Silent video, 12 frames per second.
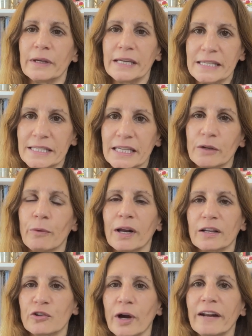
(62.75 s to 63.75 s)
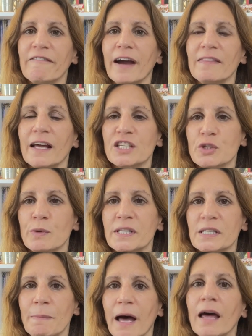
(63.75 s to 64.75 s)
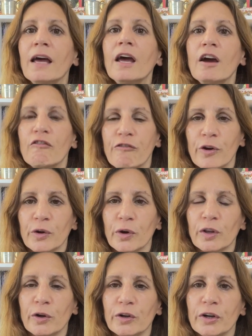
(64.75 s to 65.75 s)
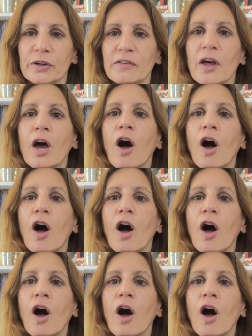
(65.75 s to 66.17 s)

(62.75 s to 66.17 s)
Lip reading: easy. You want to try to find that sweet spot for your learners.